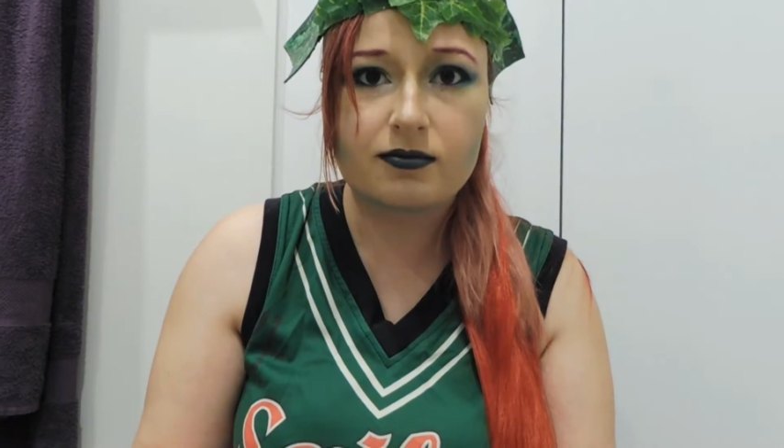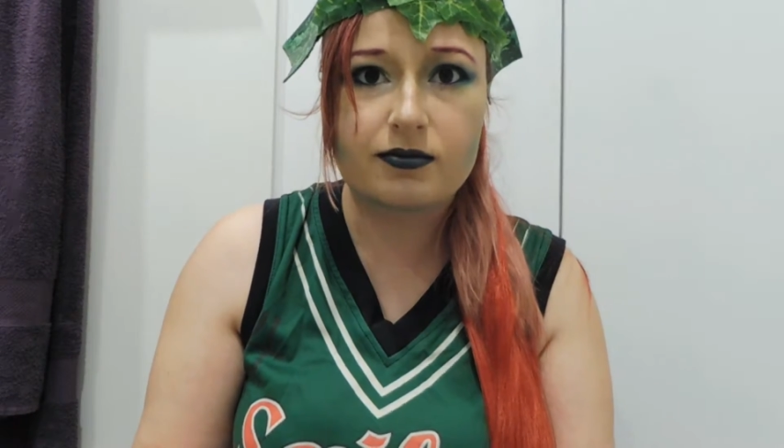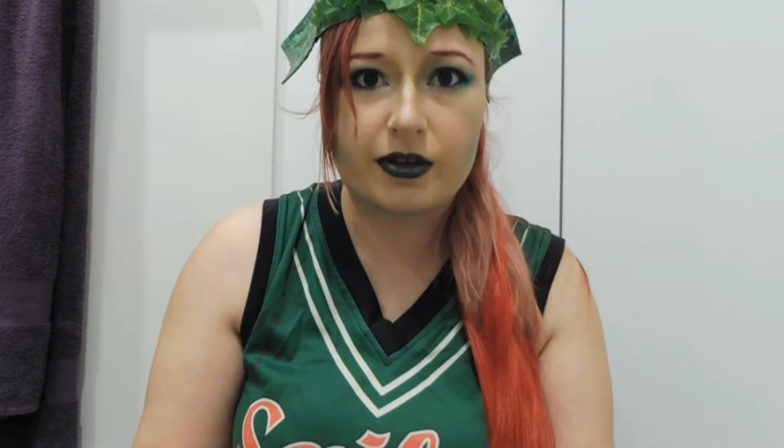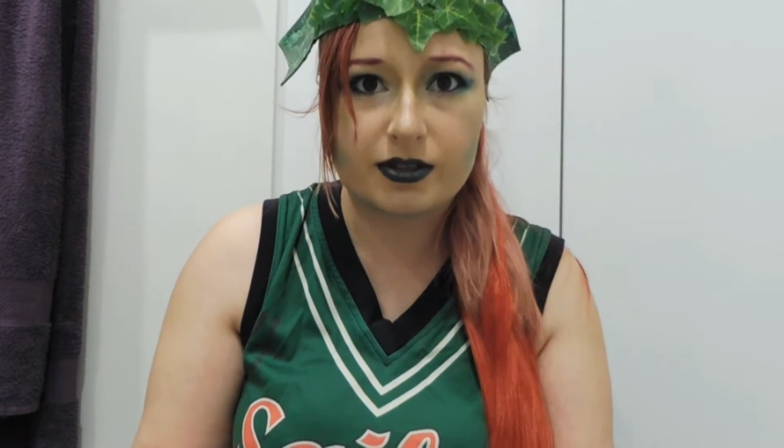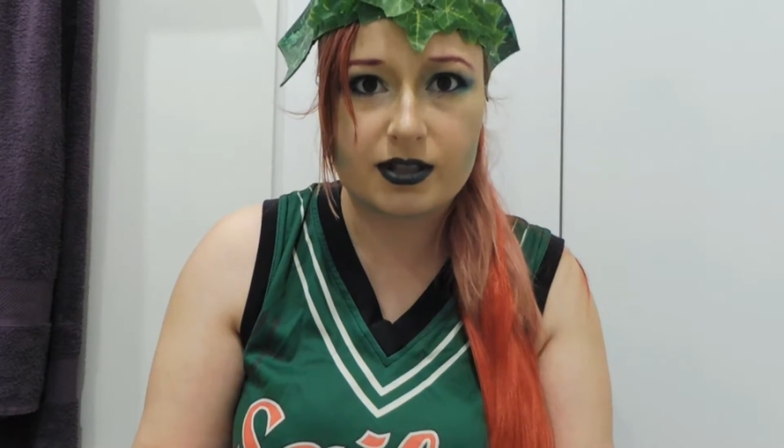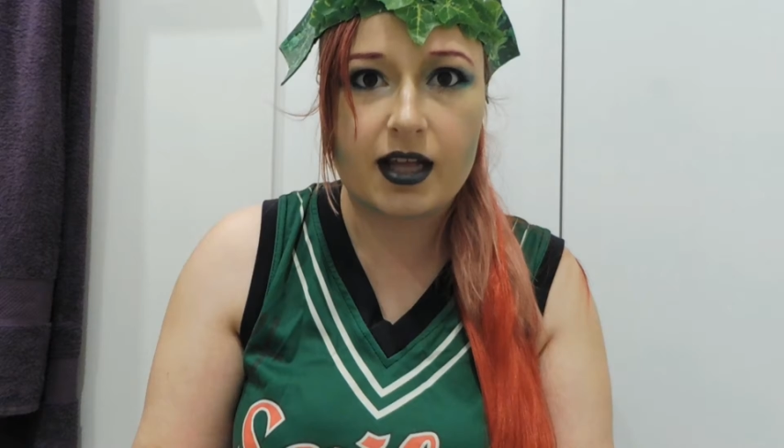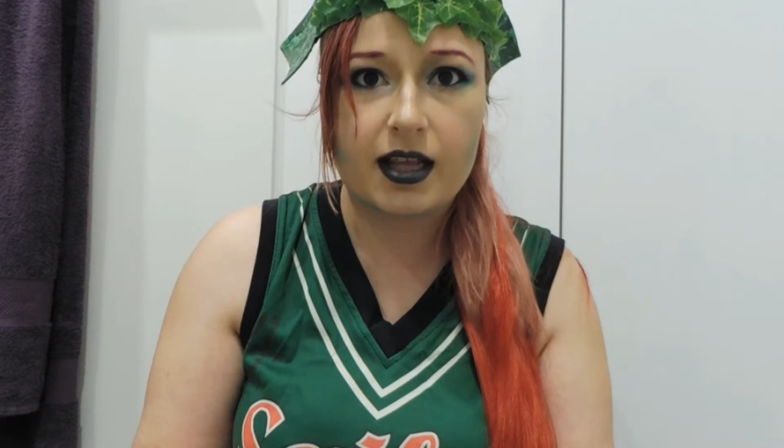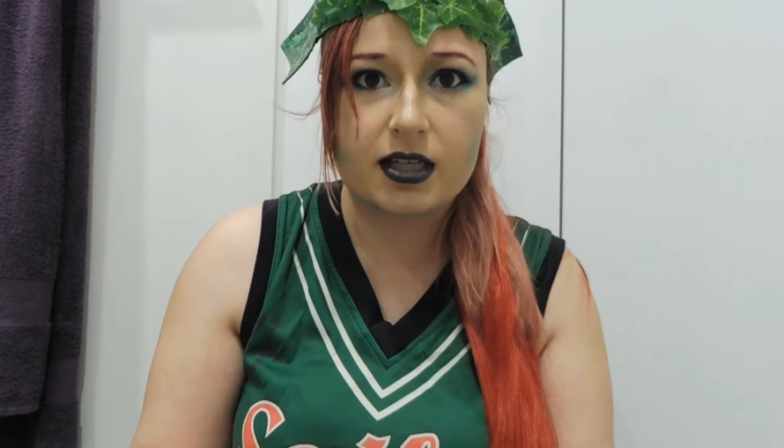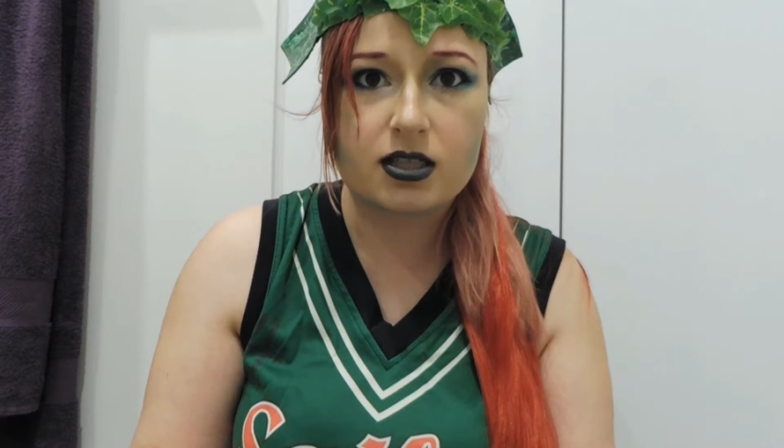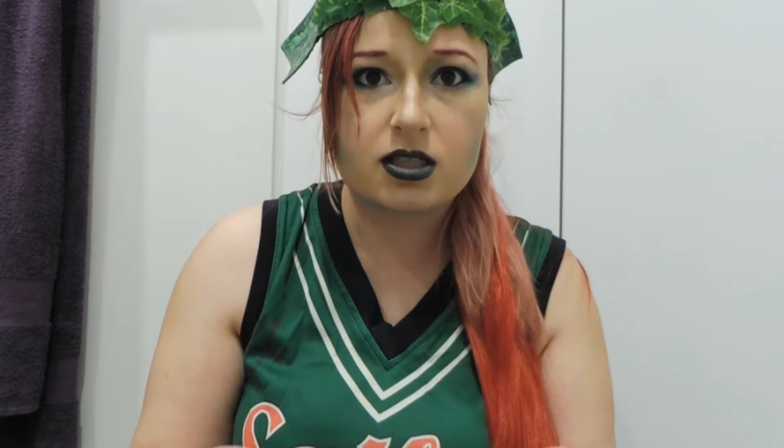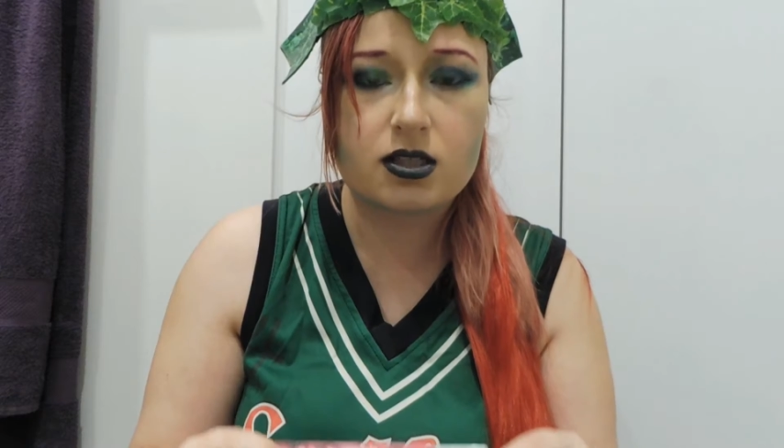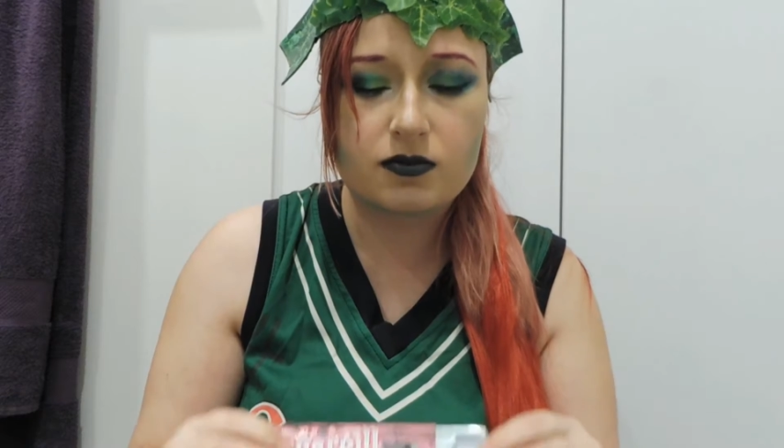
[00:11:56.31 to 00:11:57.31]
false
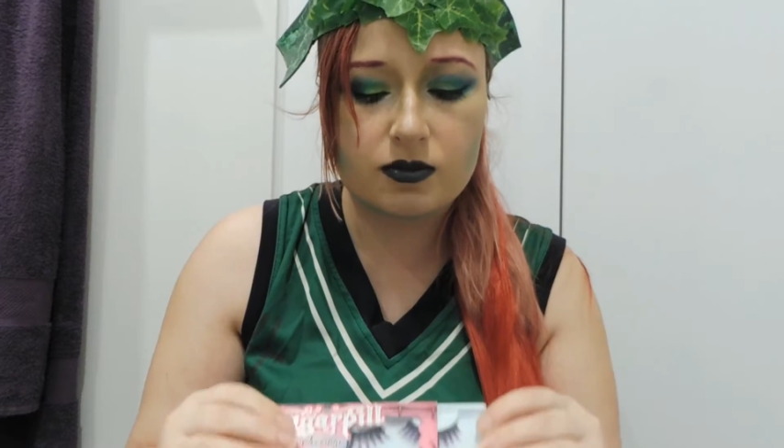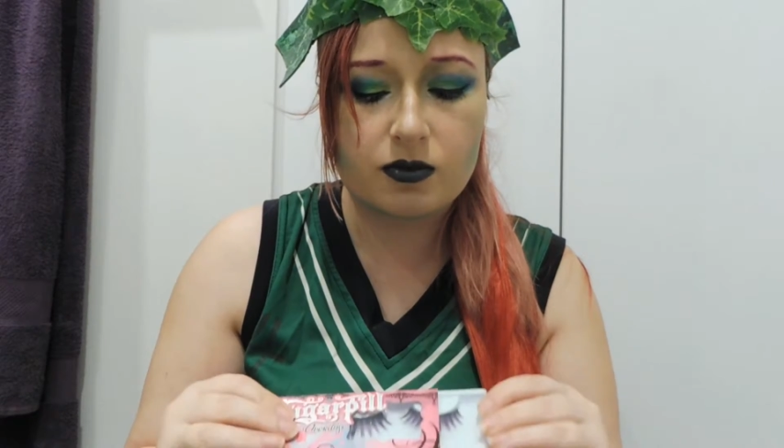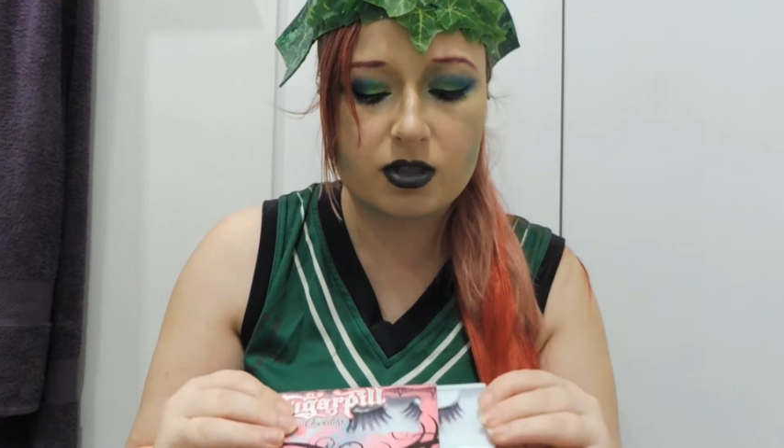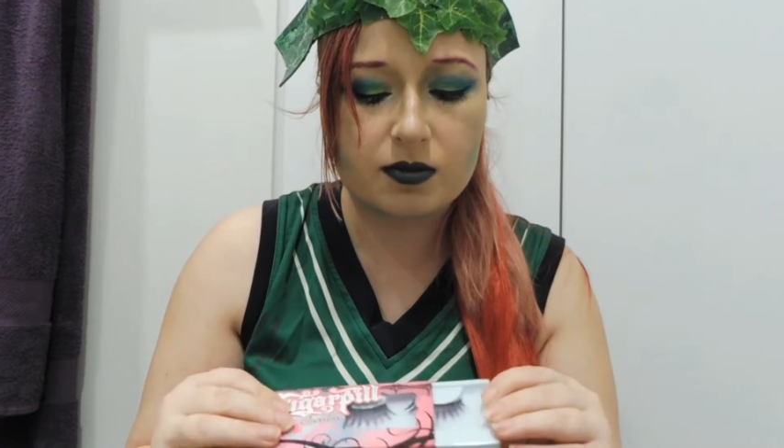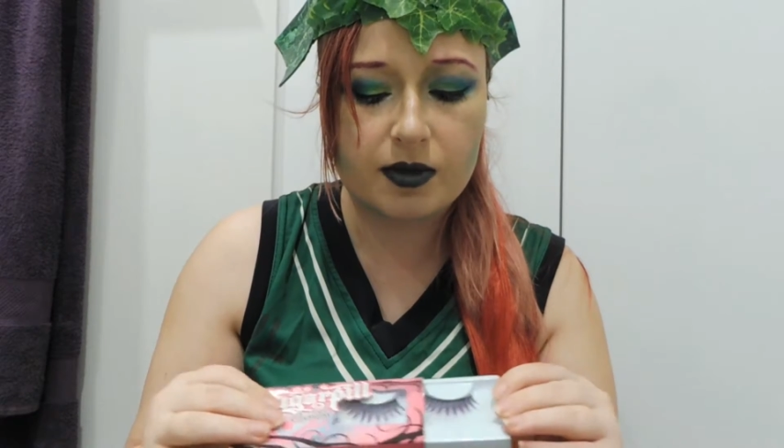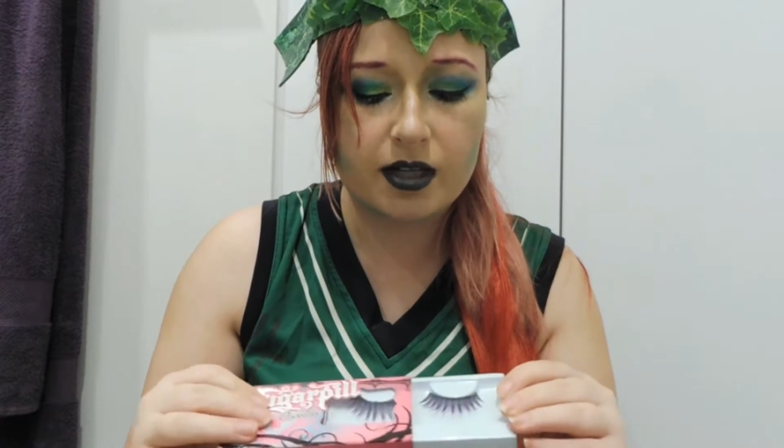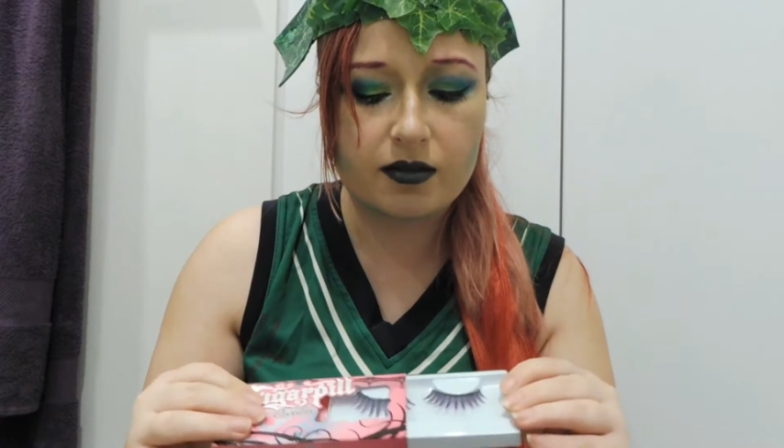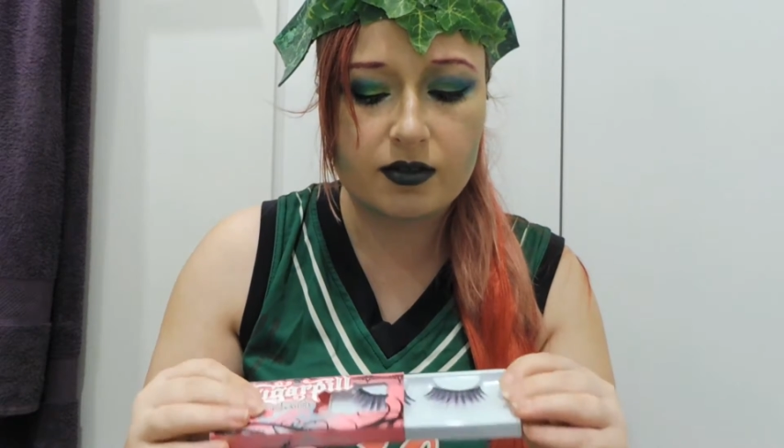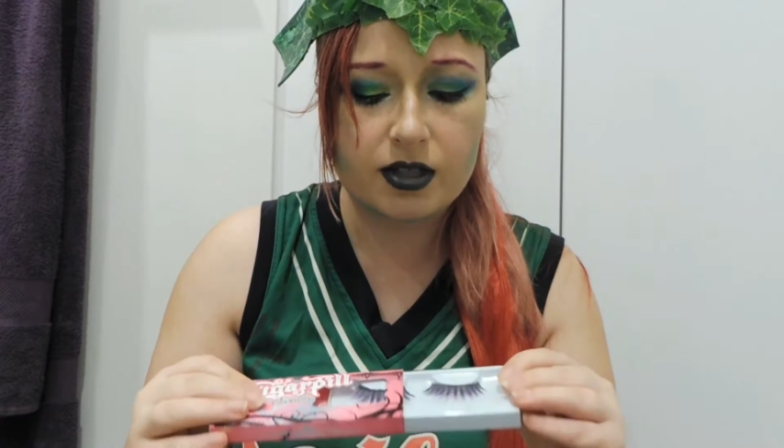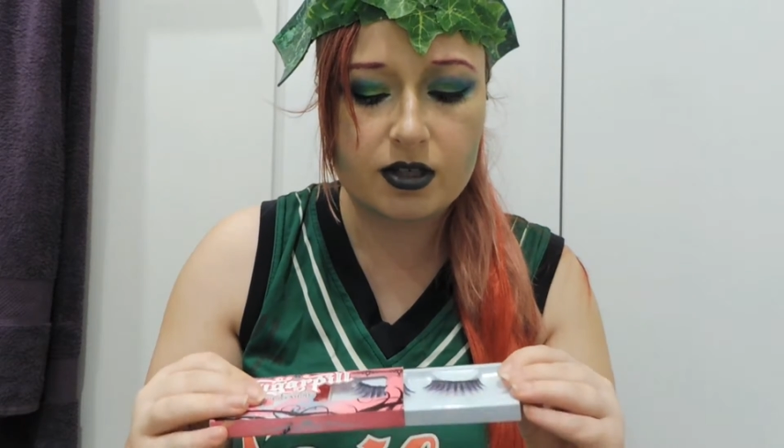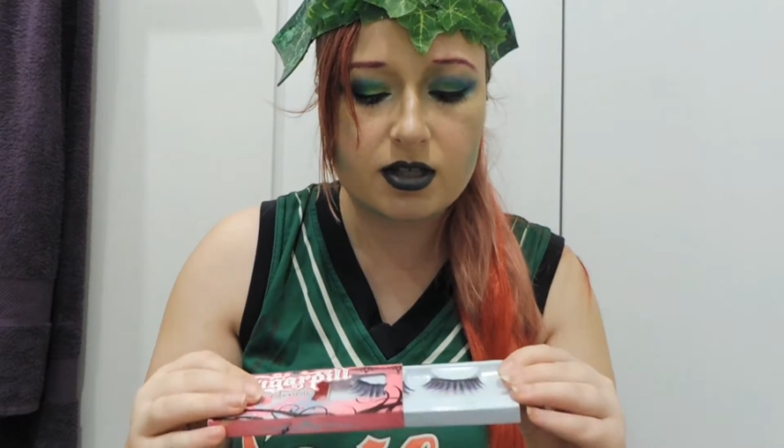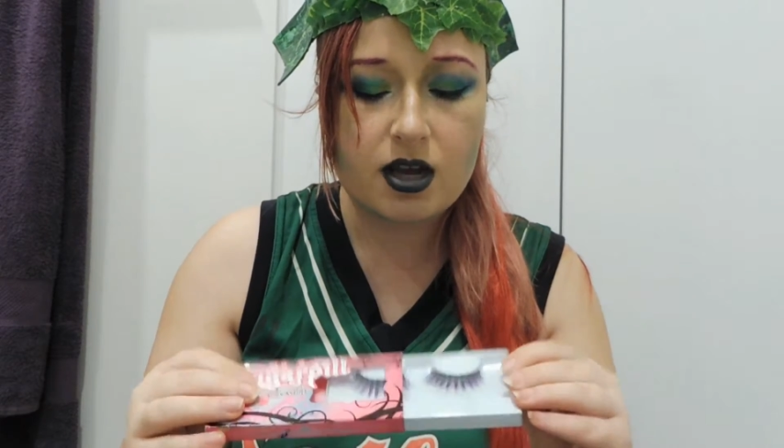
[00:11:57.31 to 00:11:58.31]
eyelashes if you've watched my other
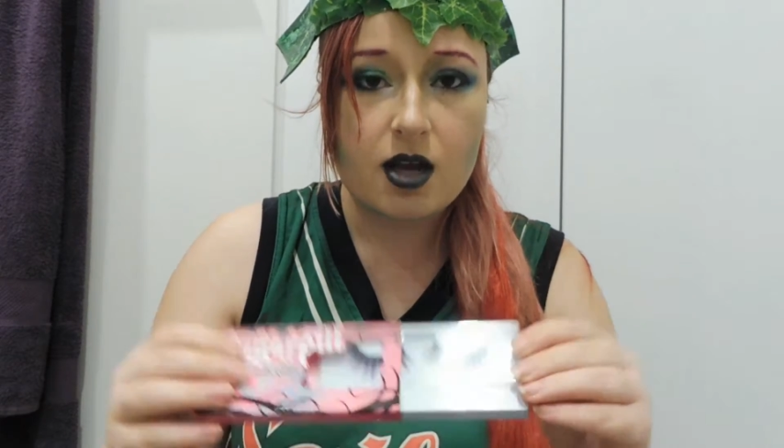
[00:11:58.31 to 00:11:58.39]
videos,